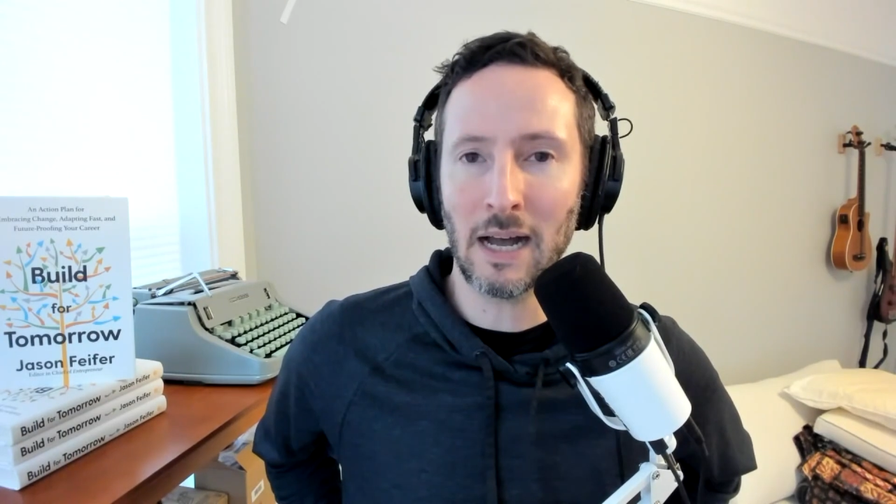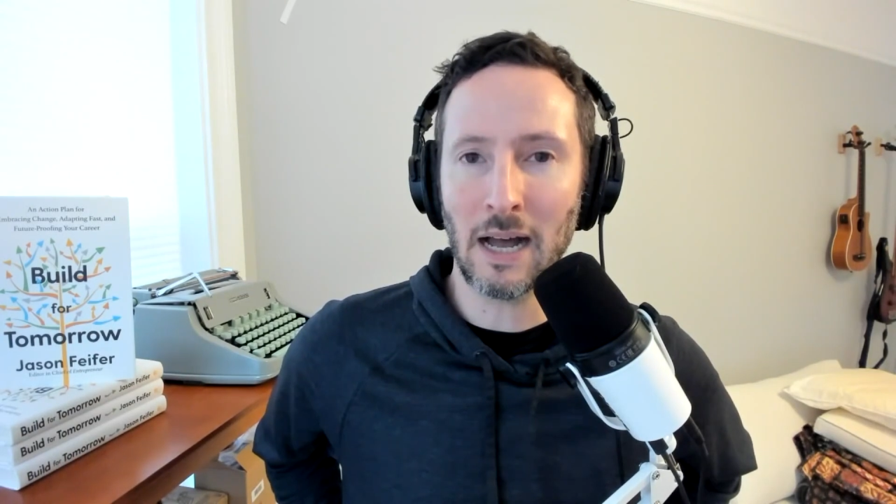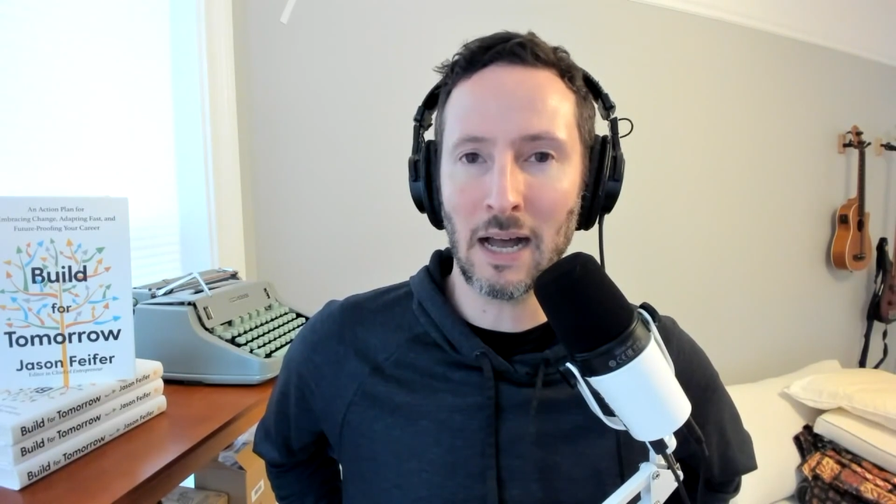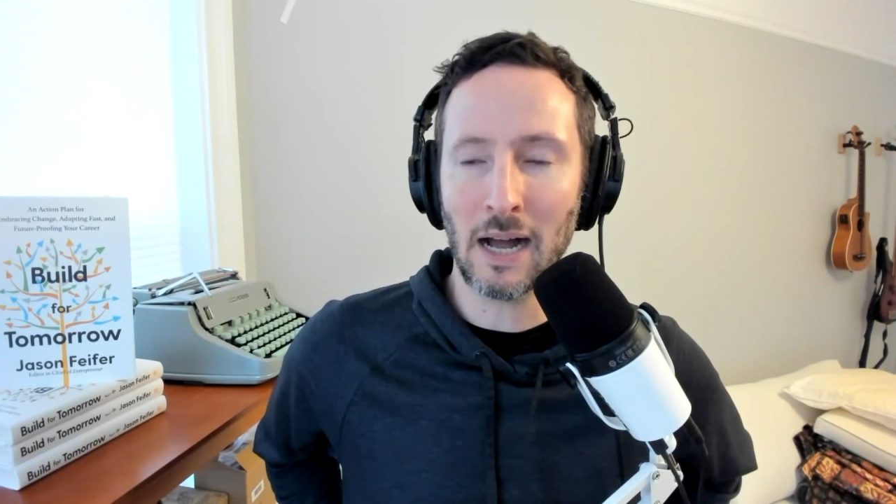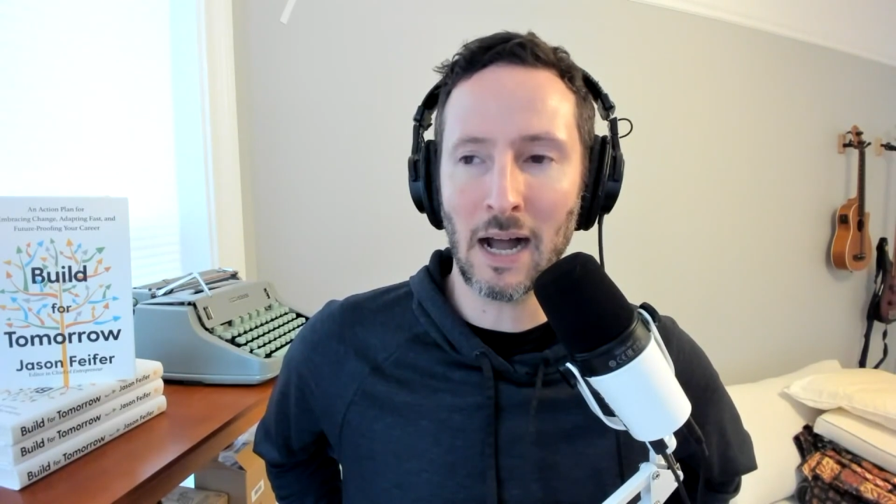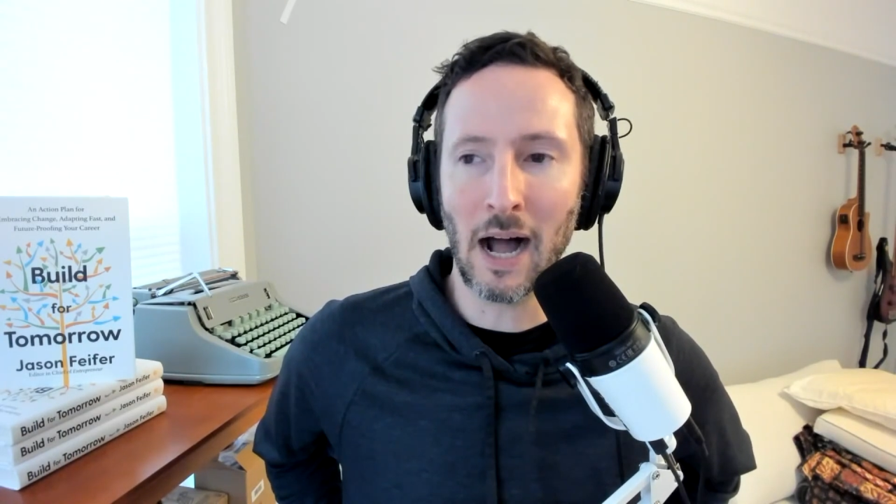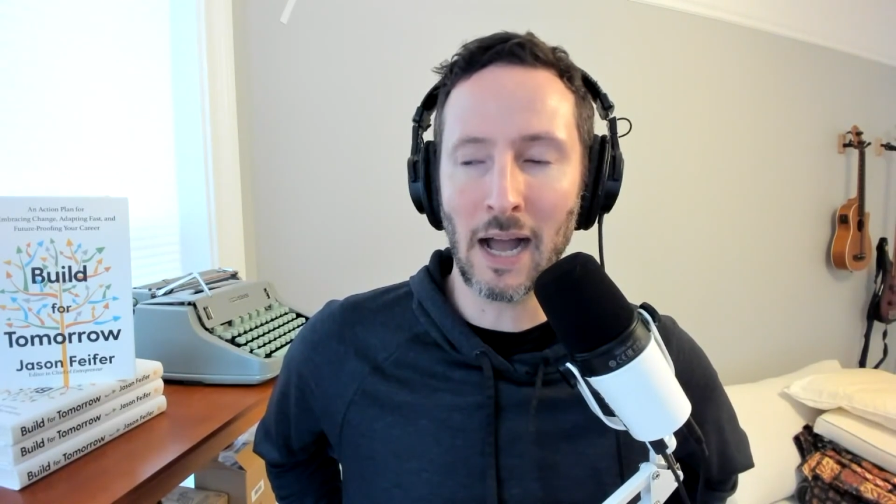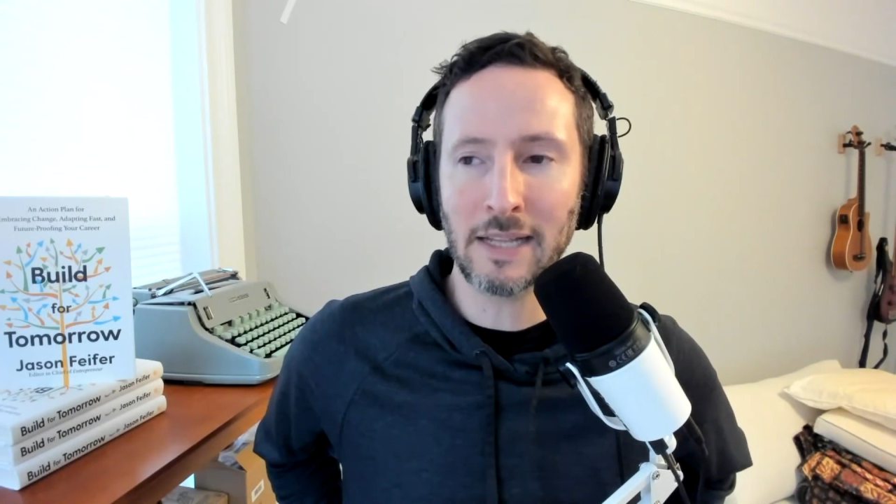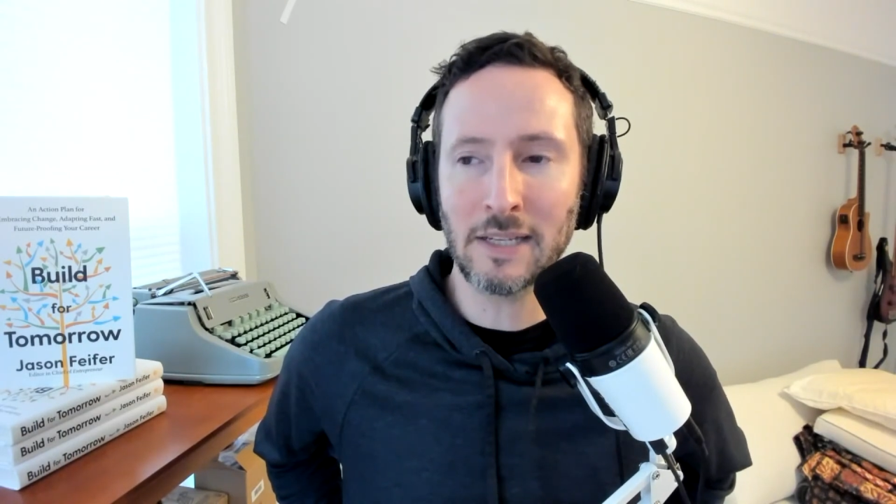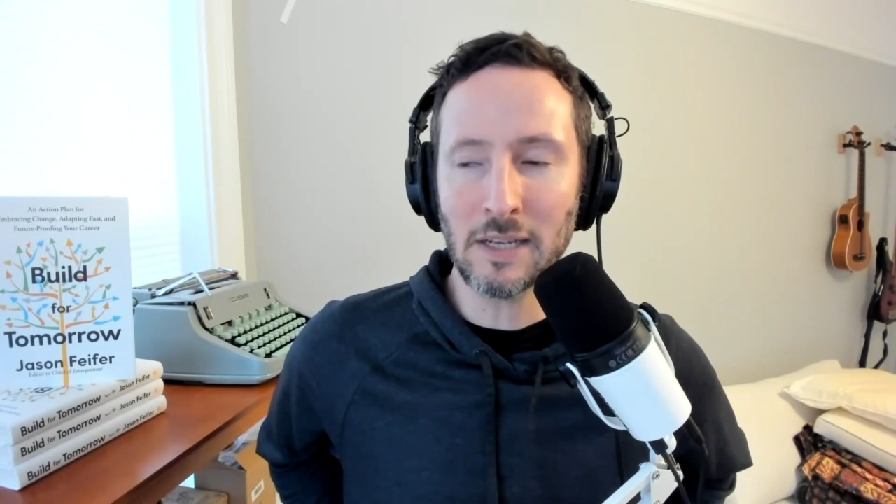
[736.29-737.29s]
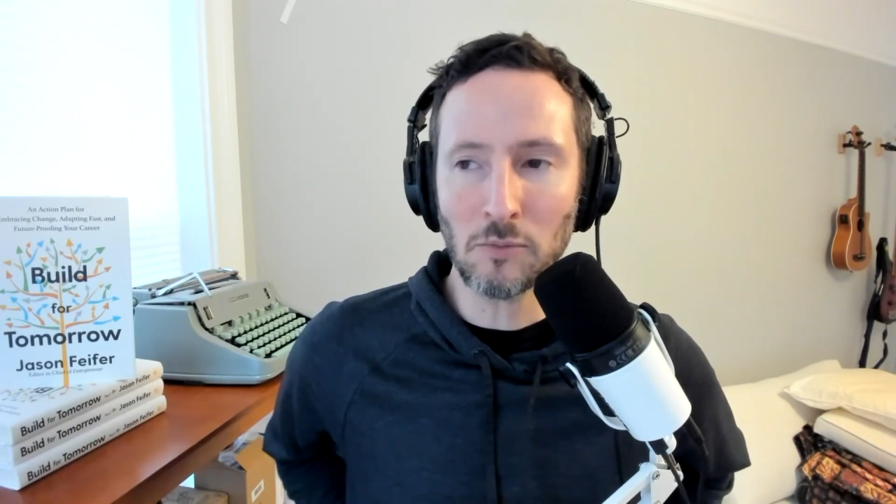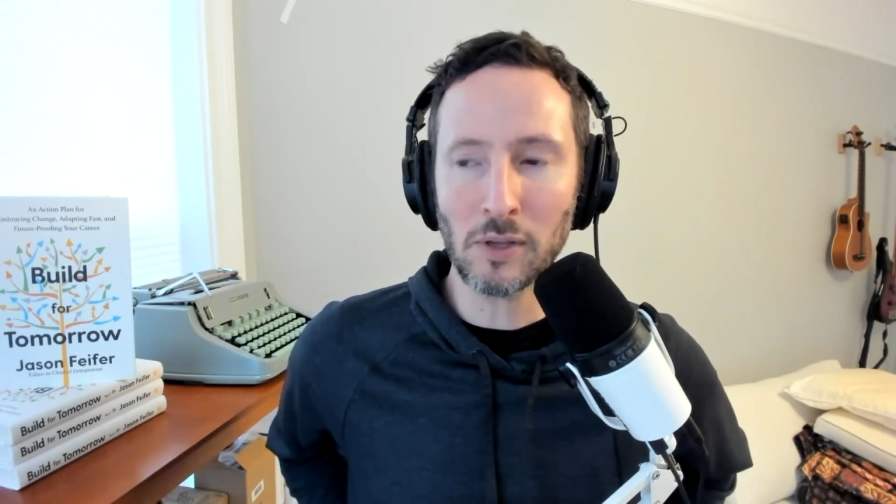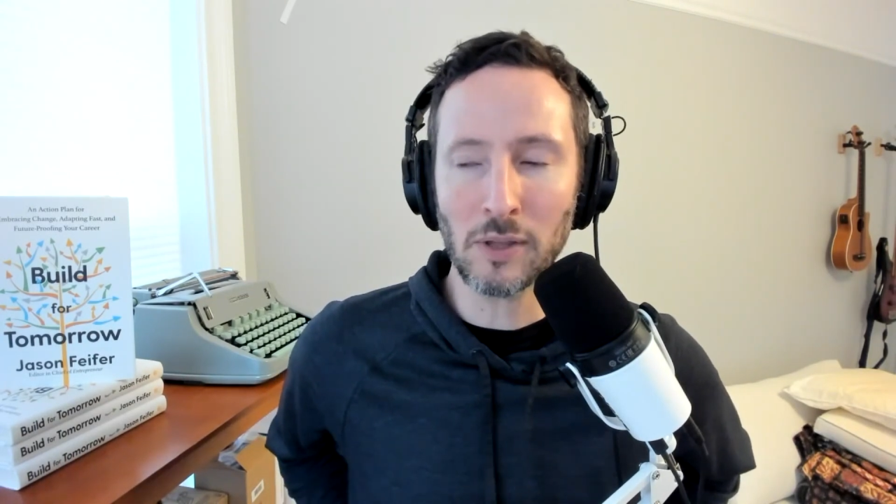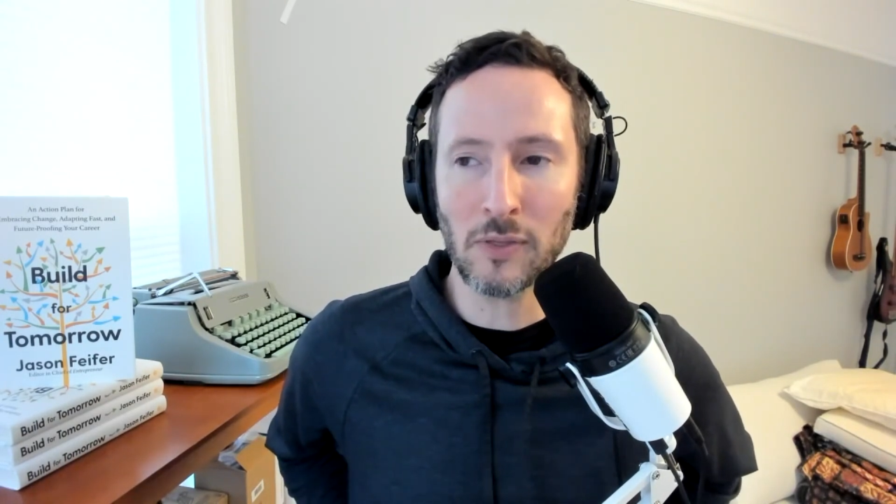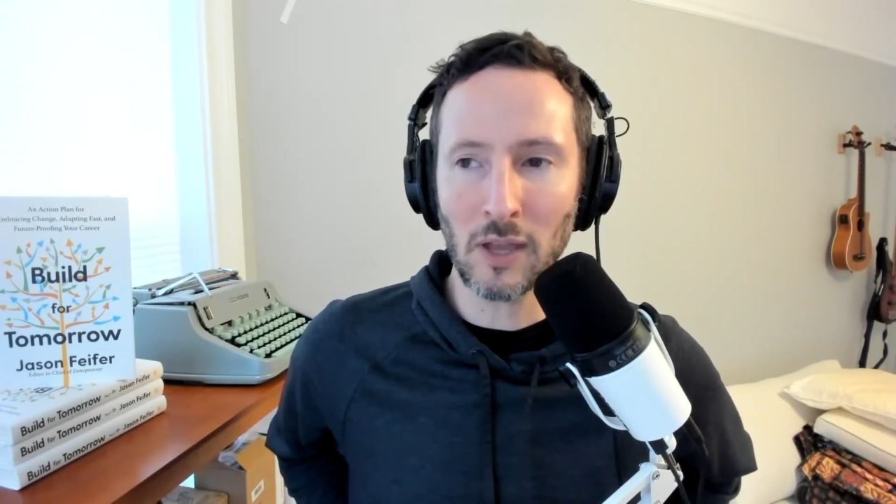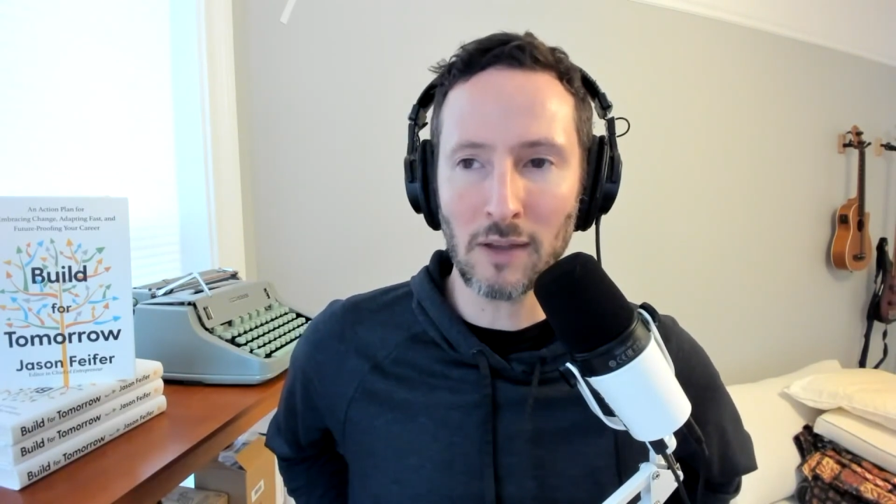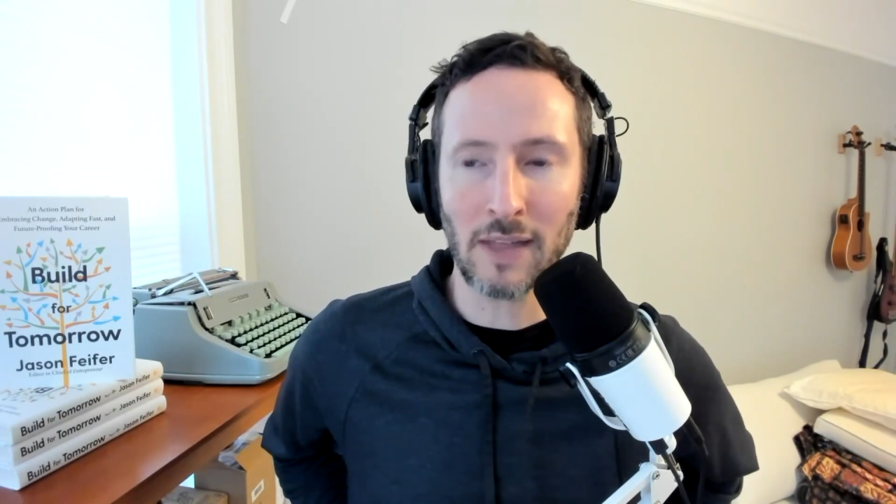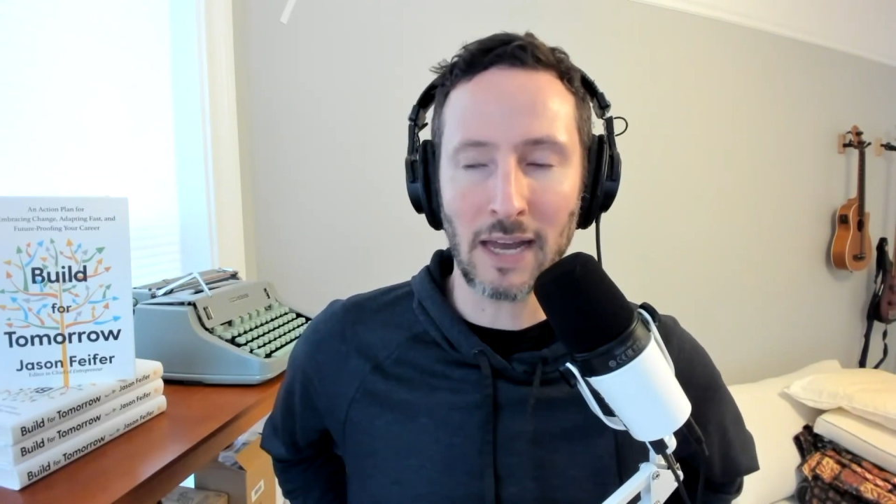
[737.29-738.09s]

I didn't really think of